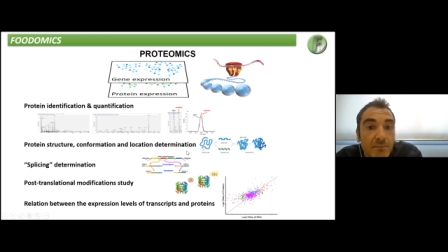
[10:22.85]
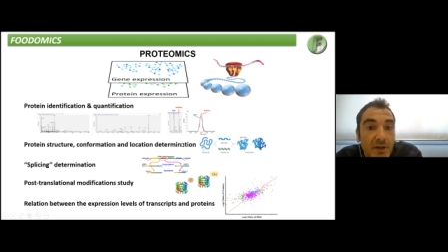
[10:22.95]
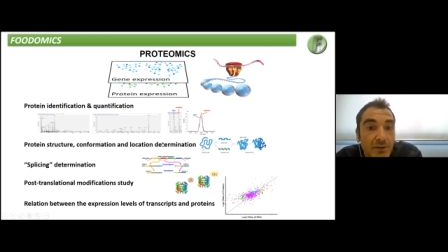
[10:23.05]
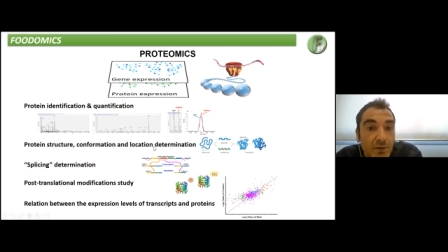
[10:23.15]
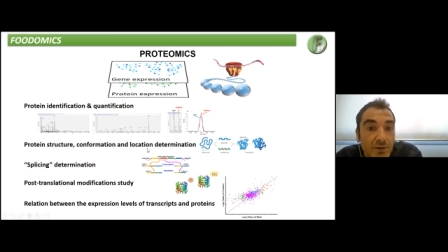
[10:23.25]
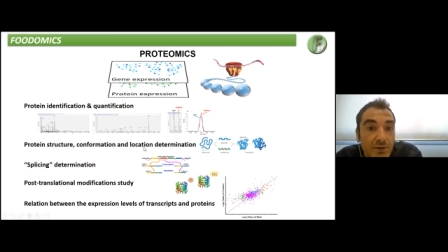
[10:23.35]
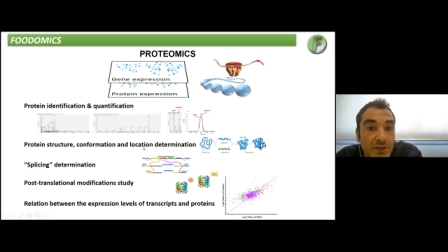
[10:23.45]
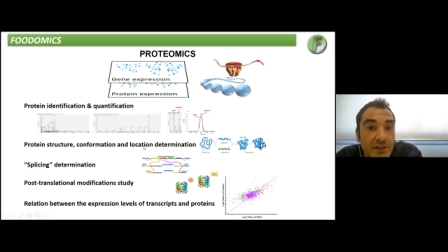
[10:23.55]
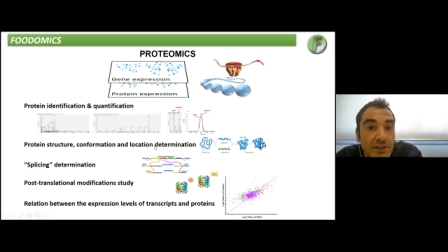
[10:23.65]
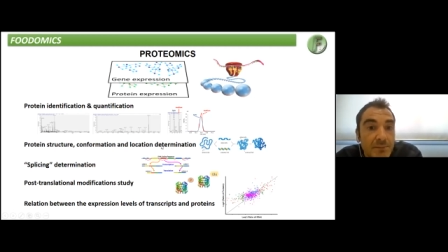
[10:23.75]
but also
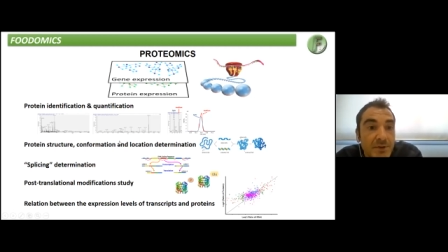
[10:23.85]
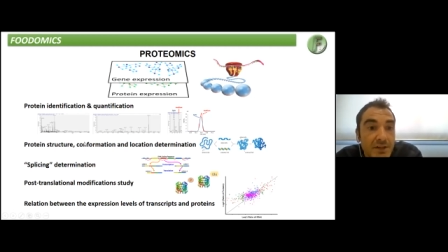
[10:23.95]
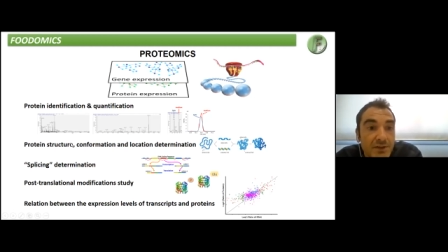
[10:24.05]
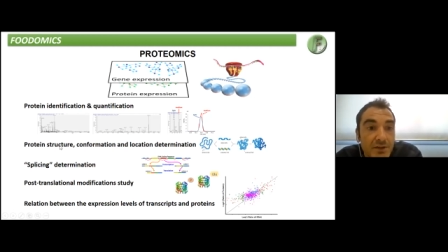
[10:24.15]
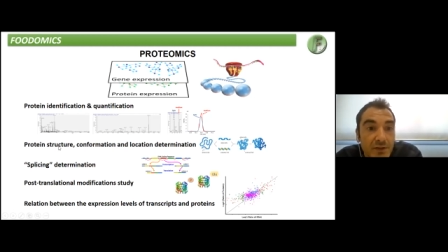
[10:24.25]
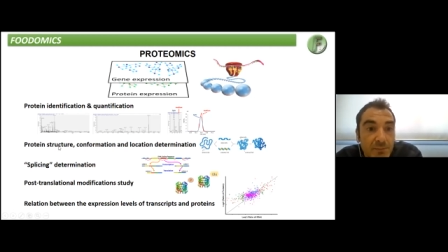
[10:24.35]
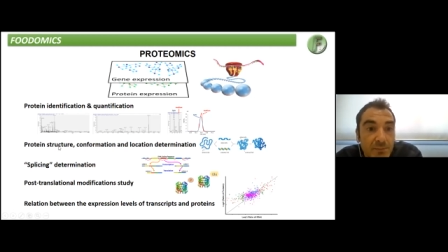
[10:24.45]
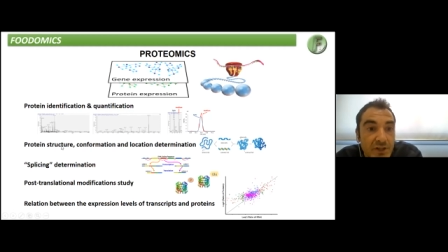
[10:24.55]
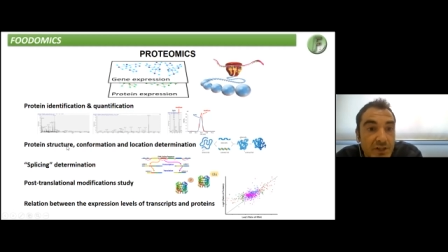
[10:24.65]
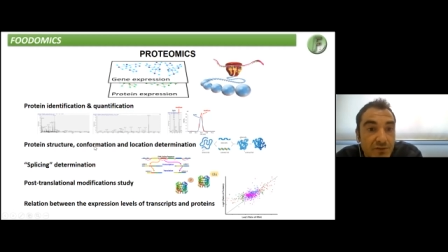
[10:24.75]
the determination of the
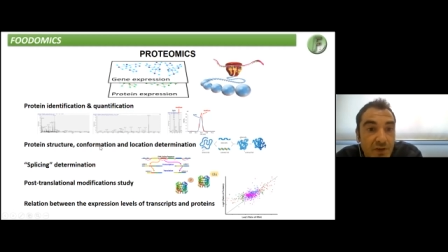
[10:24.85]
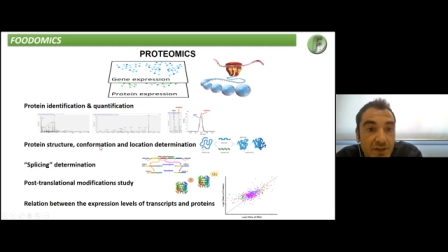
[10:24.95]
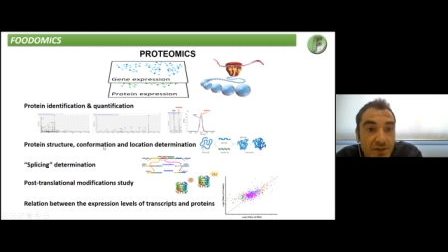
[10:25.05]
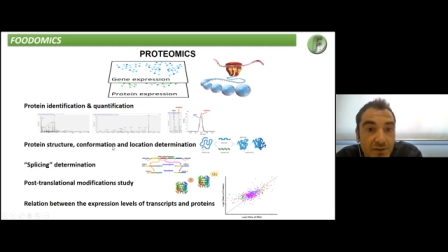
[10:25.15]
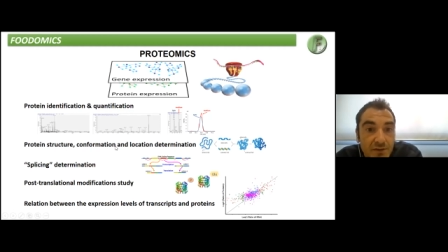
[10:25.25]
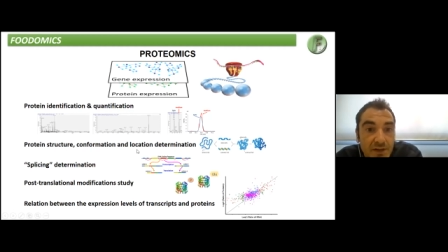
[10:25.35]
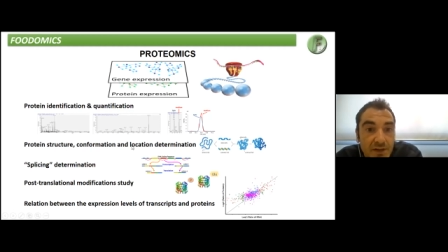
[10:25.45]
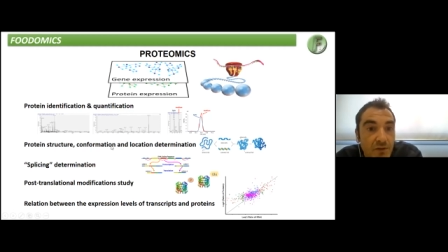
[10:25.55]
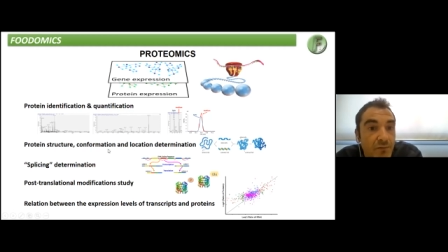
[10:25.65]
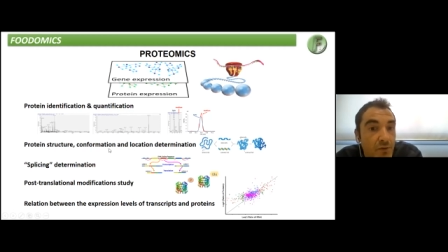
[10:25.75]
protein structure,
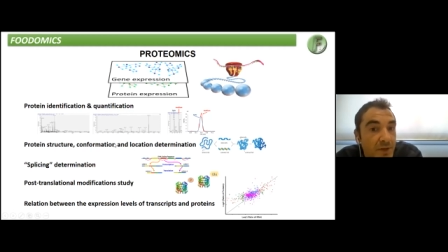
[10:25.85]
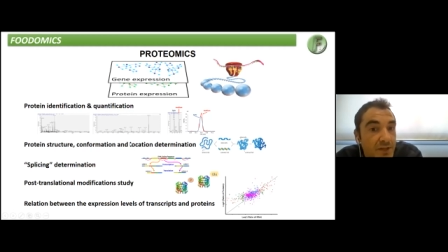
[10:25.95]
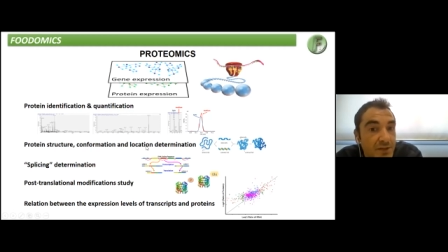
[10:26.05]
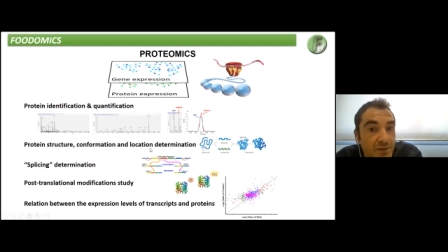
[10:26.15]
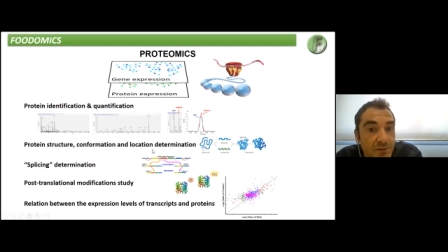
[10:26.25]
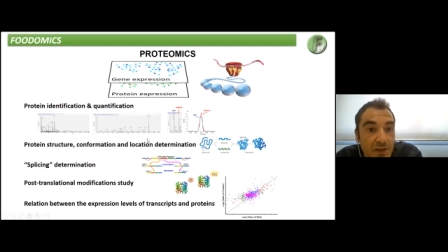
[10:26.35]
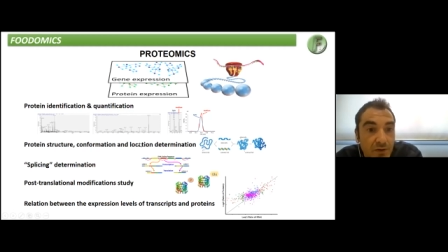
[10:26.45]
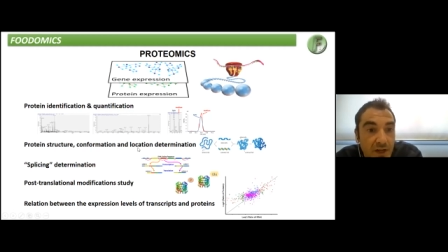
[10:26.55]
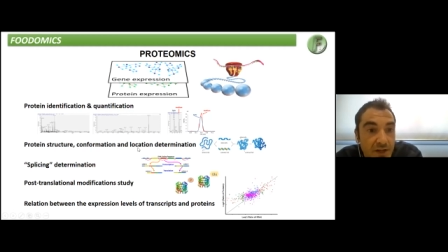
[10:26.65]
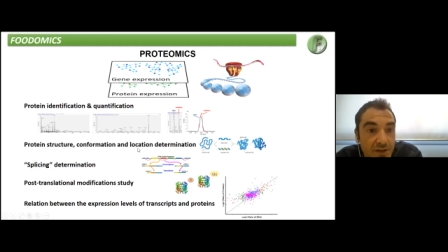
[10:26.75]
the conformation, the
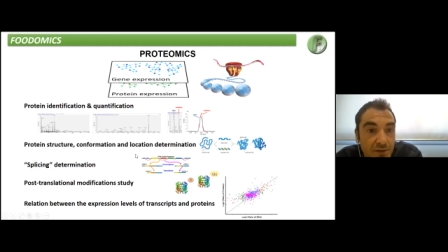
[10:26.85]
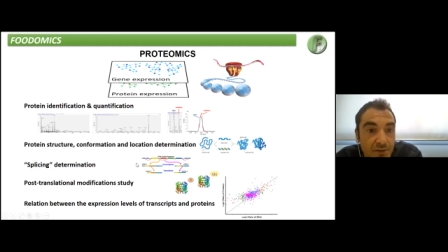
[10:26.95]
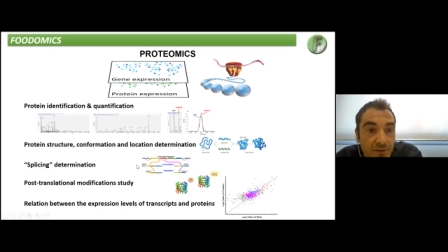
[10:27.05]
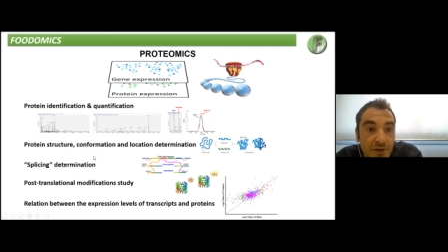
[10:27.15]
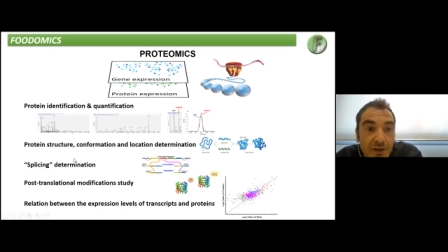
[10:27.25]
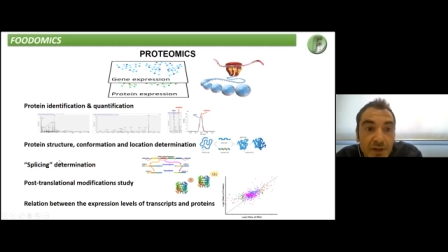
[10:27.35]
location,